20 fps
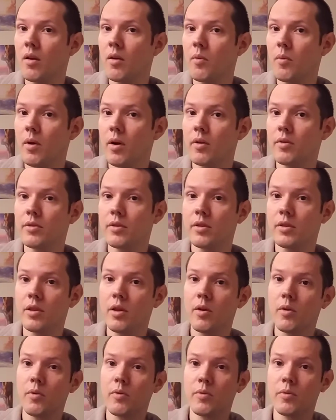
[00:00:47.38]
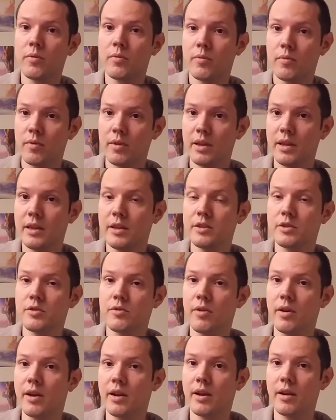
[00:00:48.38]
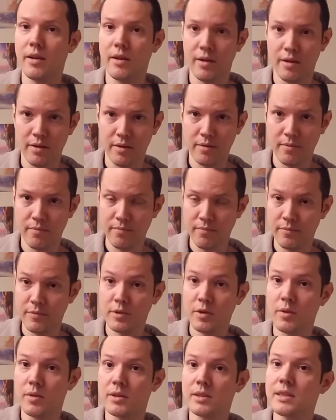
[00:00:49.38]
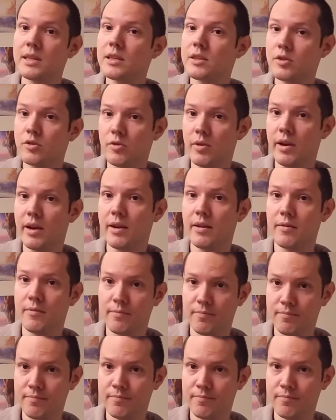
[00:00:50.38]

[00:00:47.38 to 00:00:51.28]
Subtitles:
Well, the low E string, so the 6th string.